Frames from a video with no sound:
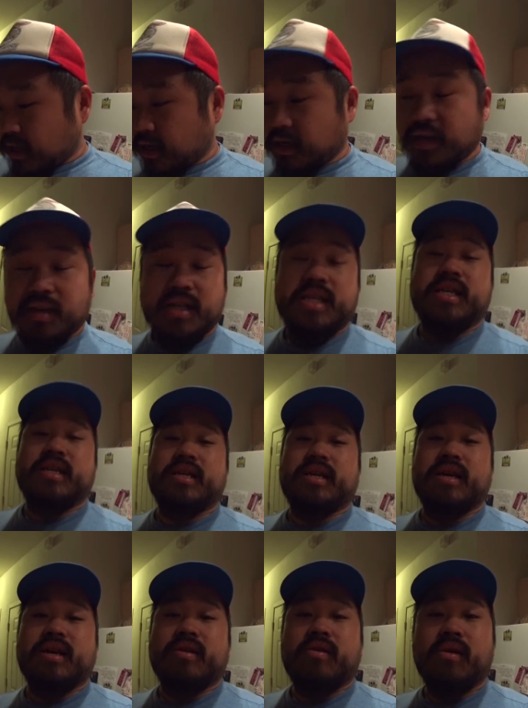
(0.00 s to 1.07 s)
I didn't eat
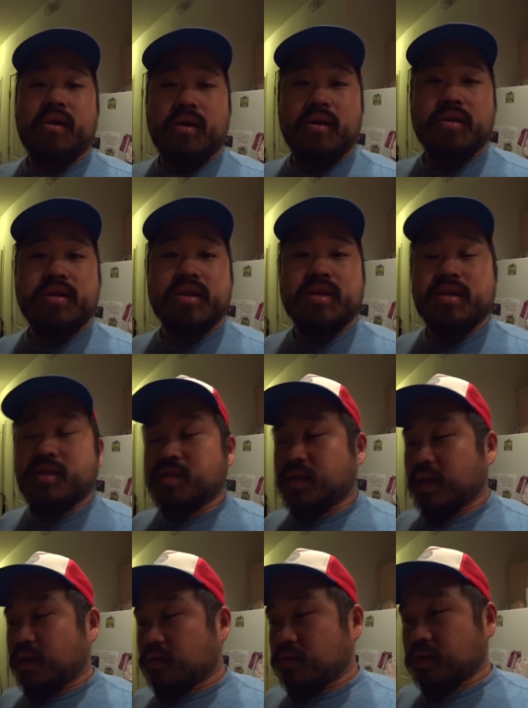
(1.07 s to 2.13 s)
at all because
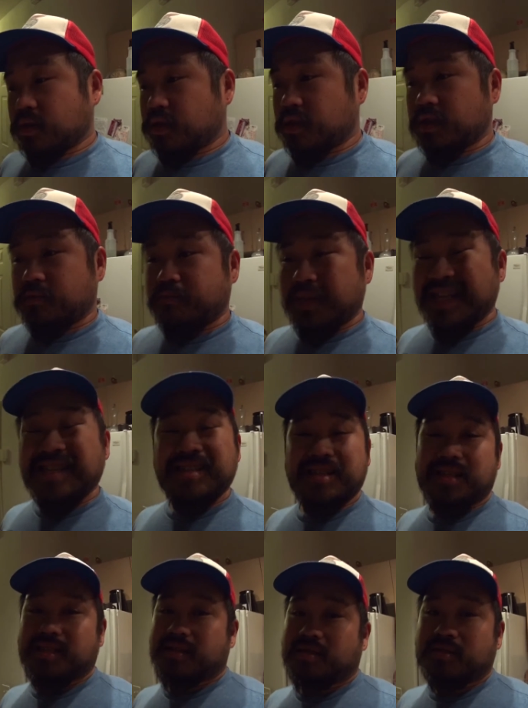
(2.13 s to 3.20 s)
I was just
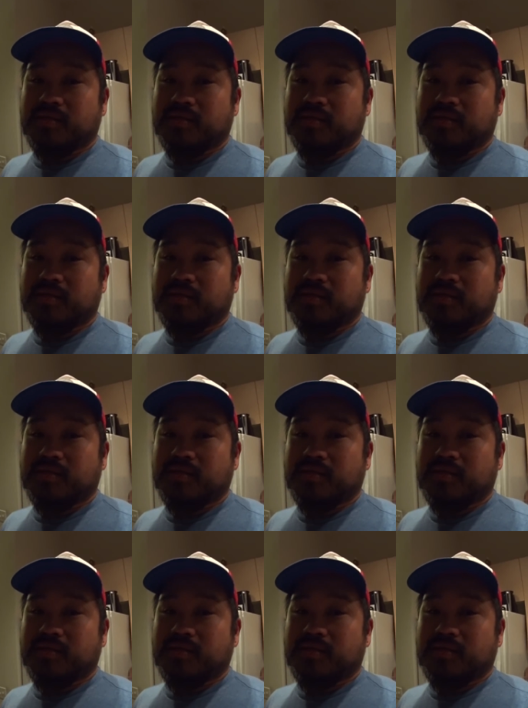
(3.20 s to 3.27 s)
busy.